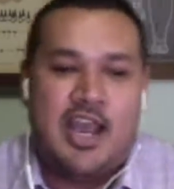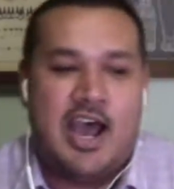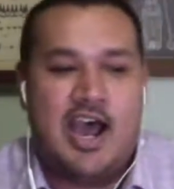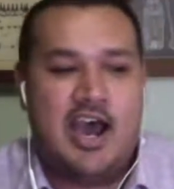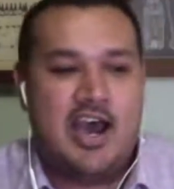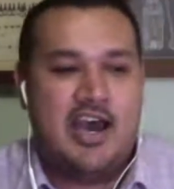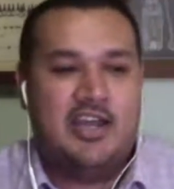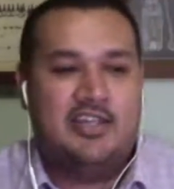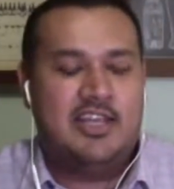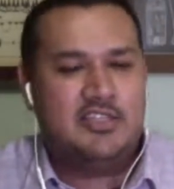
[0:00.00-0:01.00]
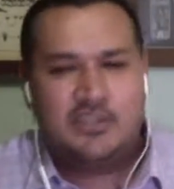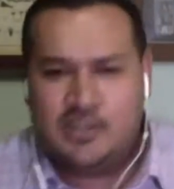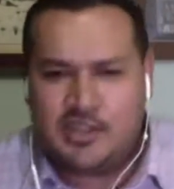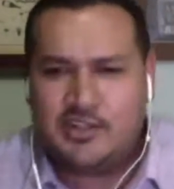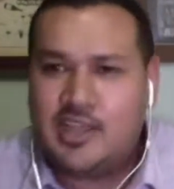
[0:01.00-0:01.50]
Thank
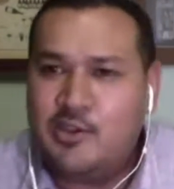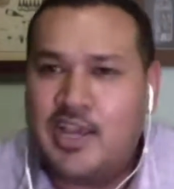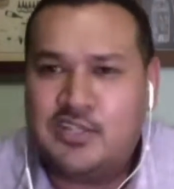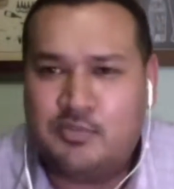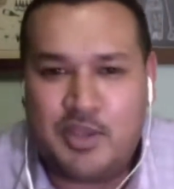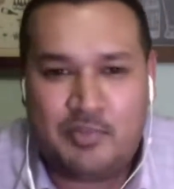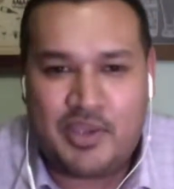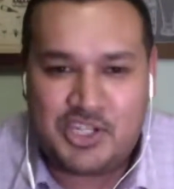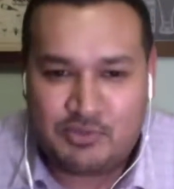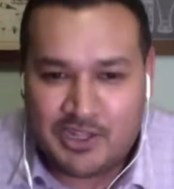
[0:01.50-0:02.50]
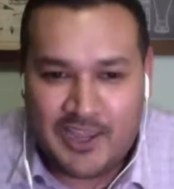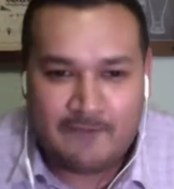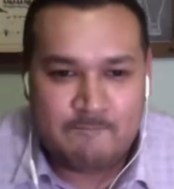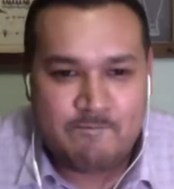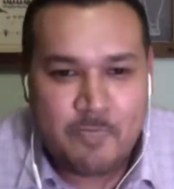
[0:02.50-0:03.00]
you guys for being patient.
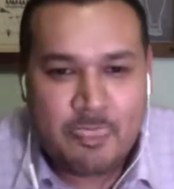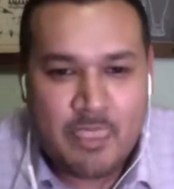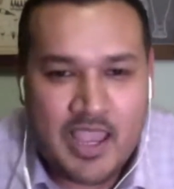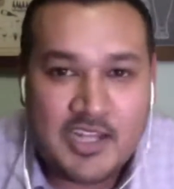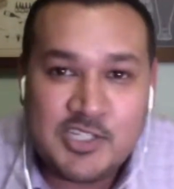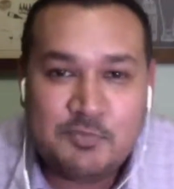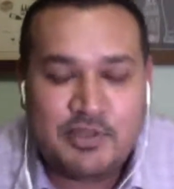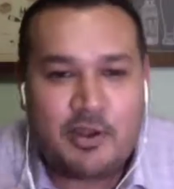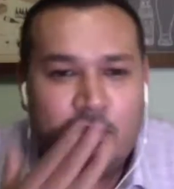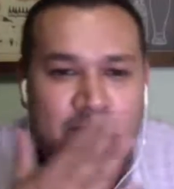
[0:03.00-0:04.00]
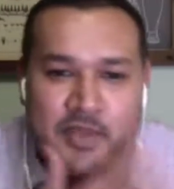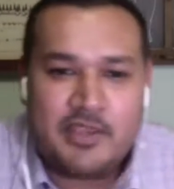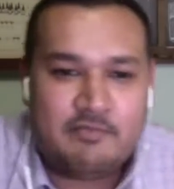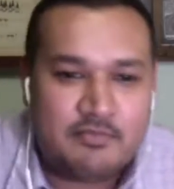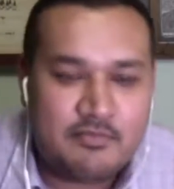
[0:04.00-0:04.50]
I just spit all over
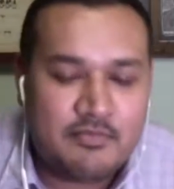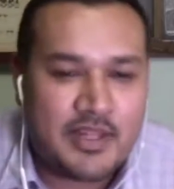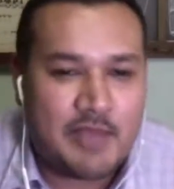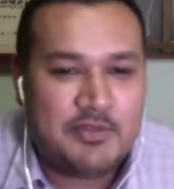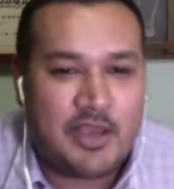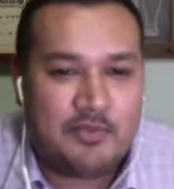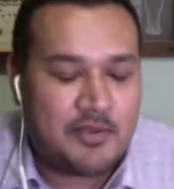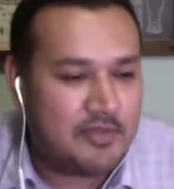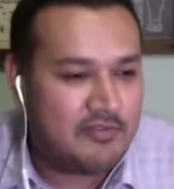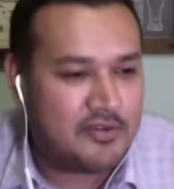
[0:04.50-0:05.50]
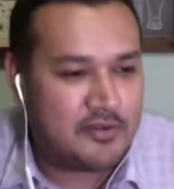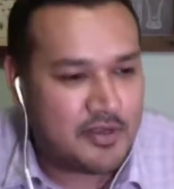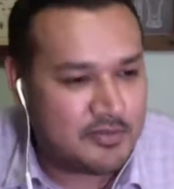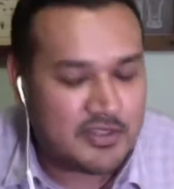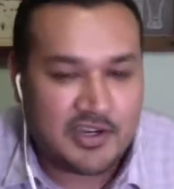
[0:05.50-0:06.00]
my laptop and my phone.
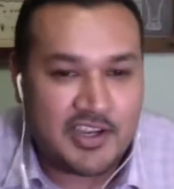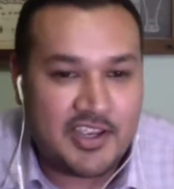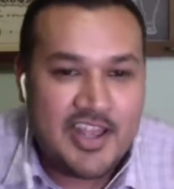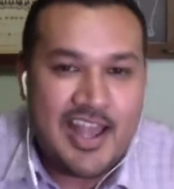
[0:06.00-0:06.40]
I'm sorry.